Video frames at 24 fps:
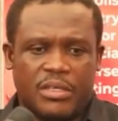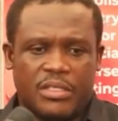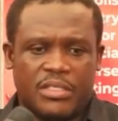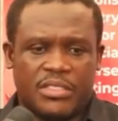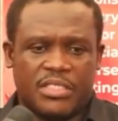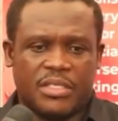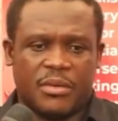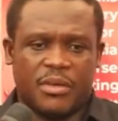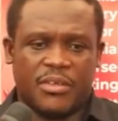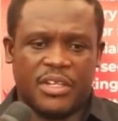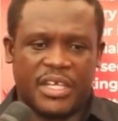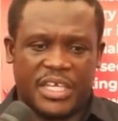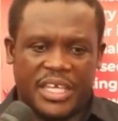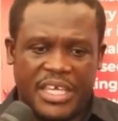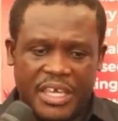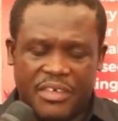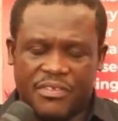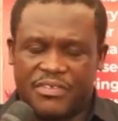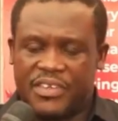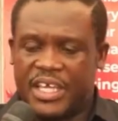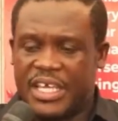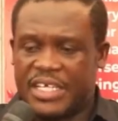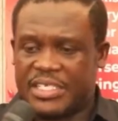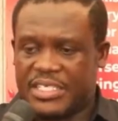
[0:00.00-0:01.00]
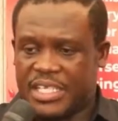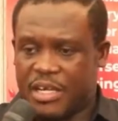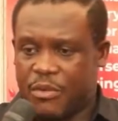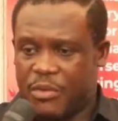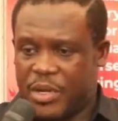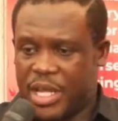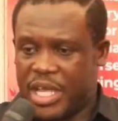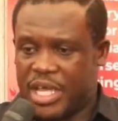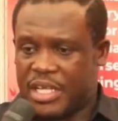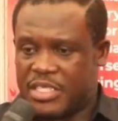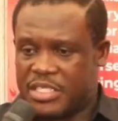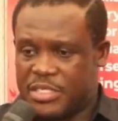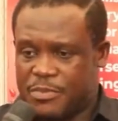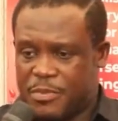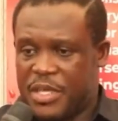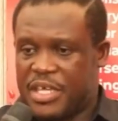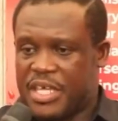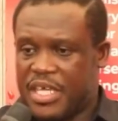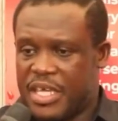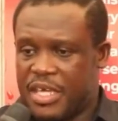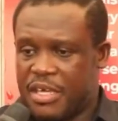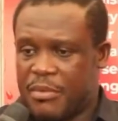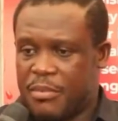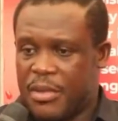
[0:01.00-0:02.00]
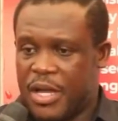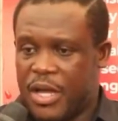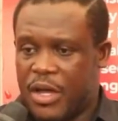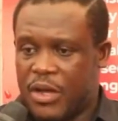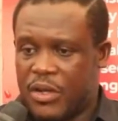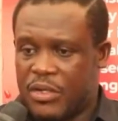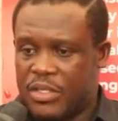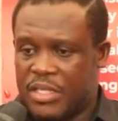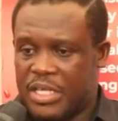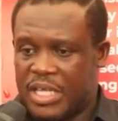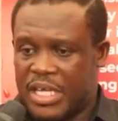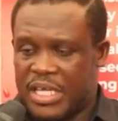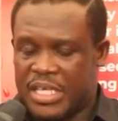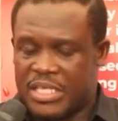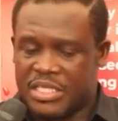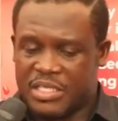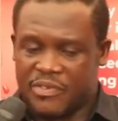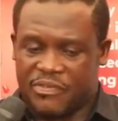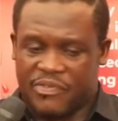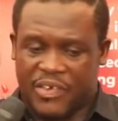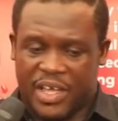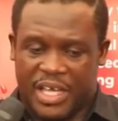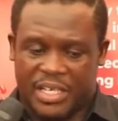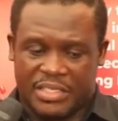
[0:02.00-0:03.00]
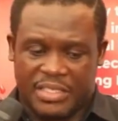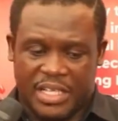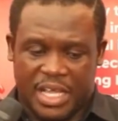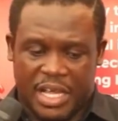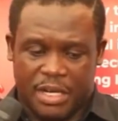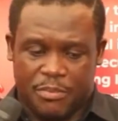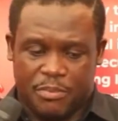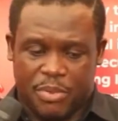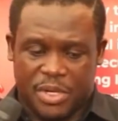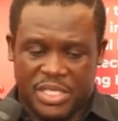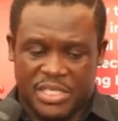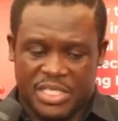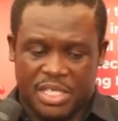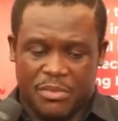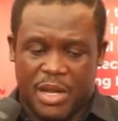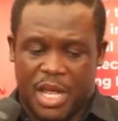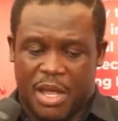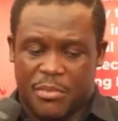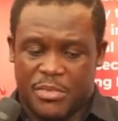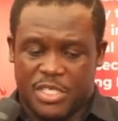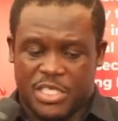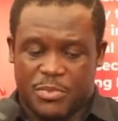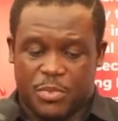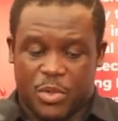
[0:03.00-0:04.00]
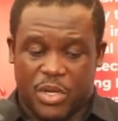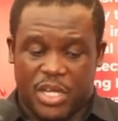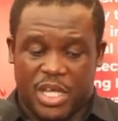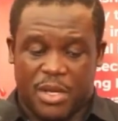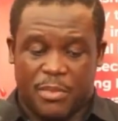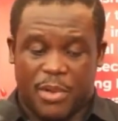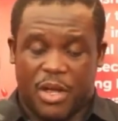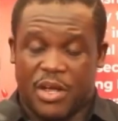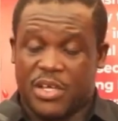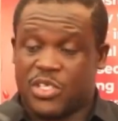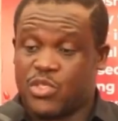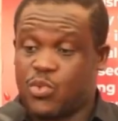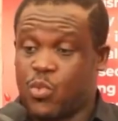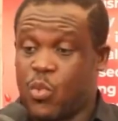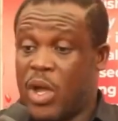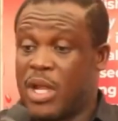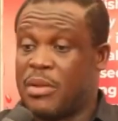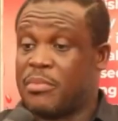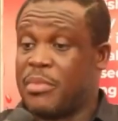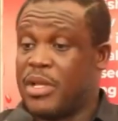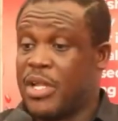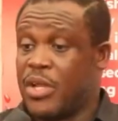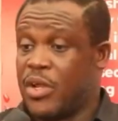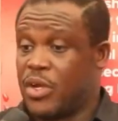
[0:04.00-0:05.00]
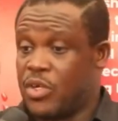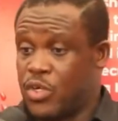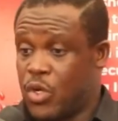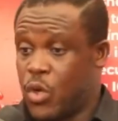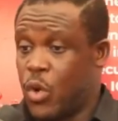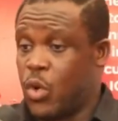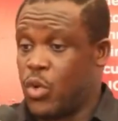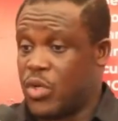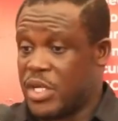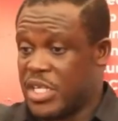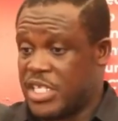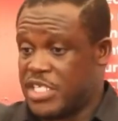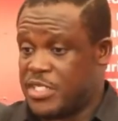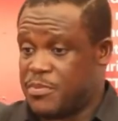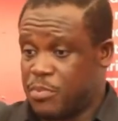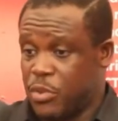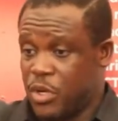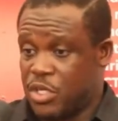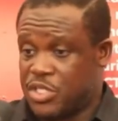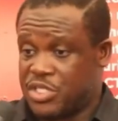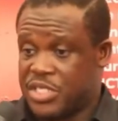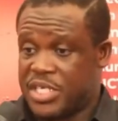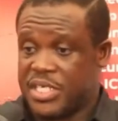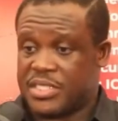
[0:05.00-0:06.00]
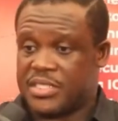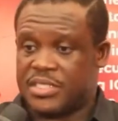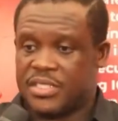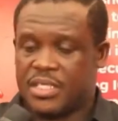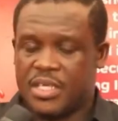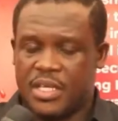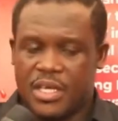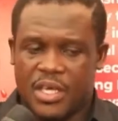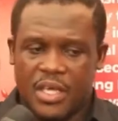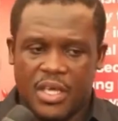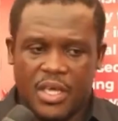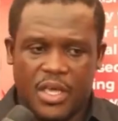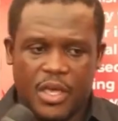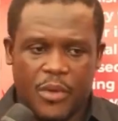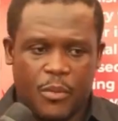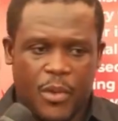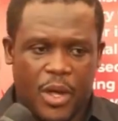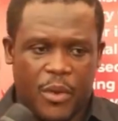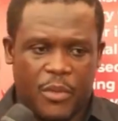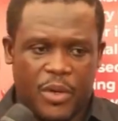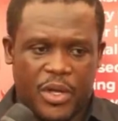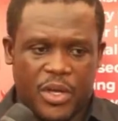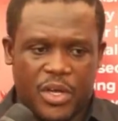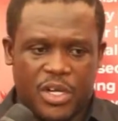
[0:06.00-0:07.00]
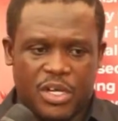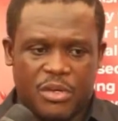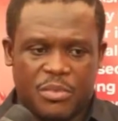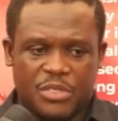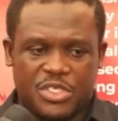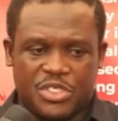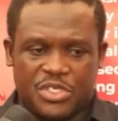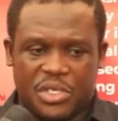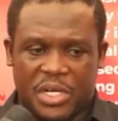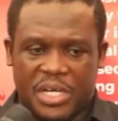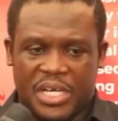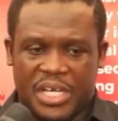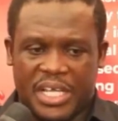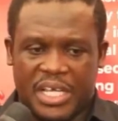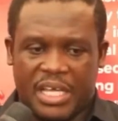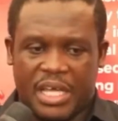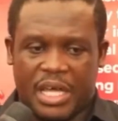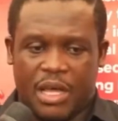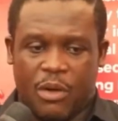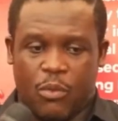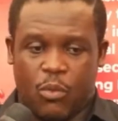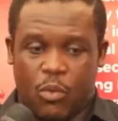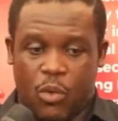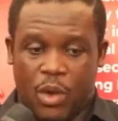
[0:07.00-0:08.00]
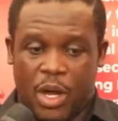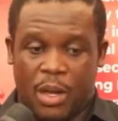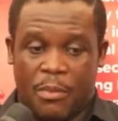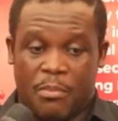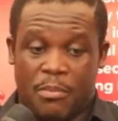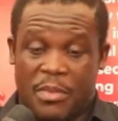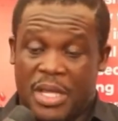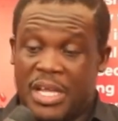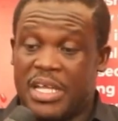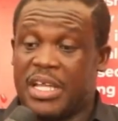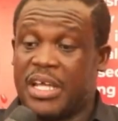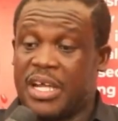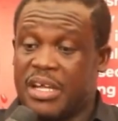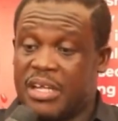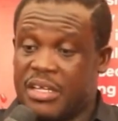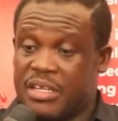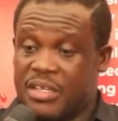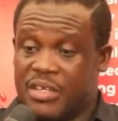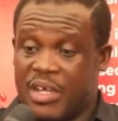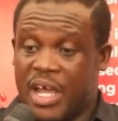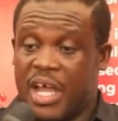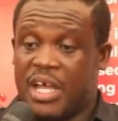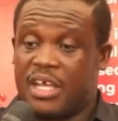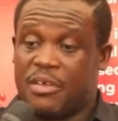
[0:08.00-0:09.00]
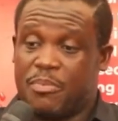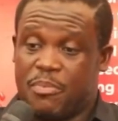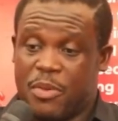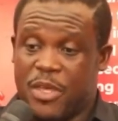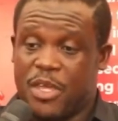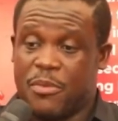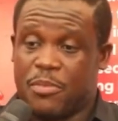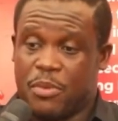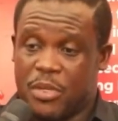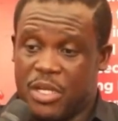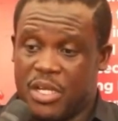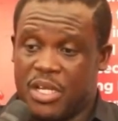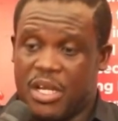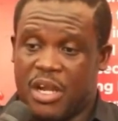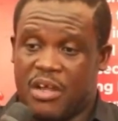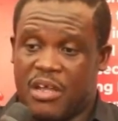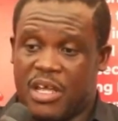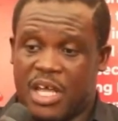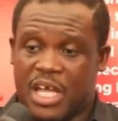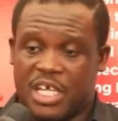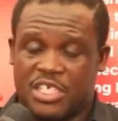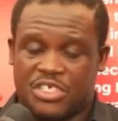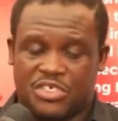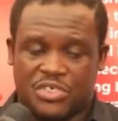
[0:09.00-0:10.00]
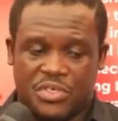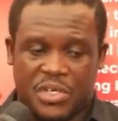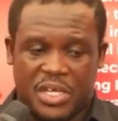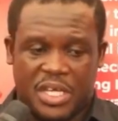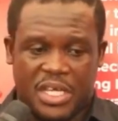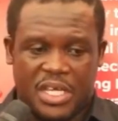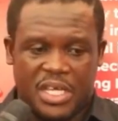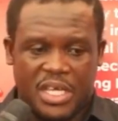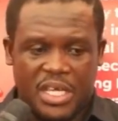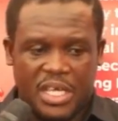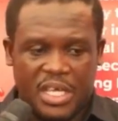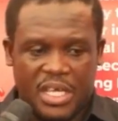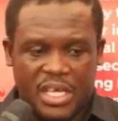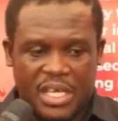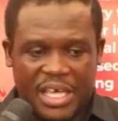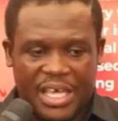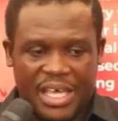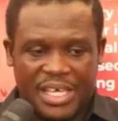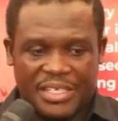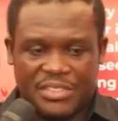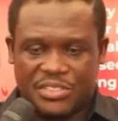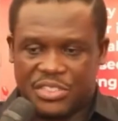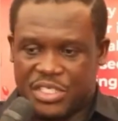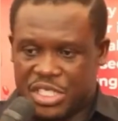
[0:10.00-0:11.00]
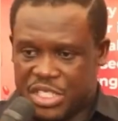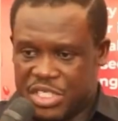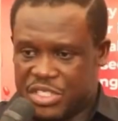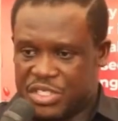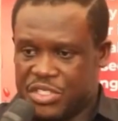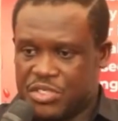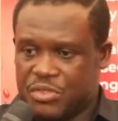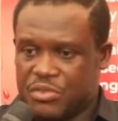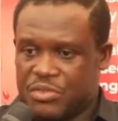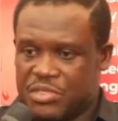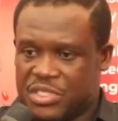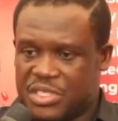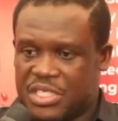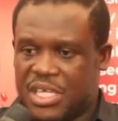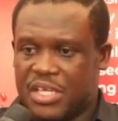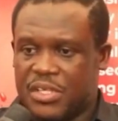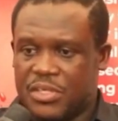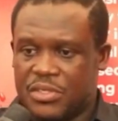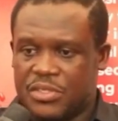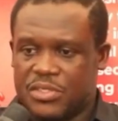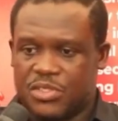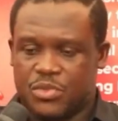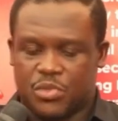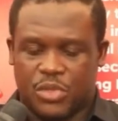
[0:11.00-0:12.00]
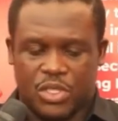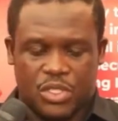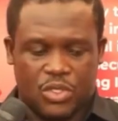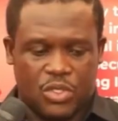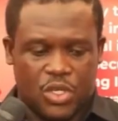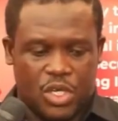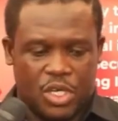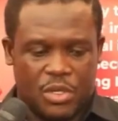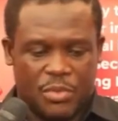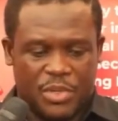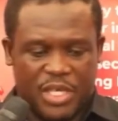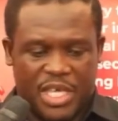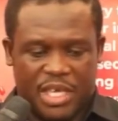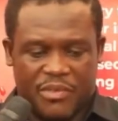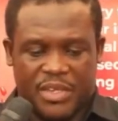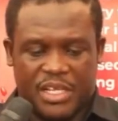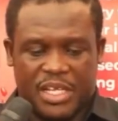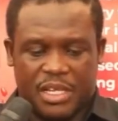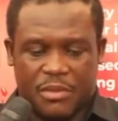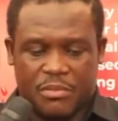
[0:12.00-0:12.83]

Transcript: some of the key things that we are speaking about is the fact that President Mahama is speaking about his 1 million coders project, where we're going to be training a million young people in our country in digital skills. We're going to be giving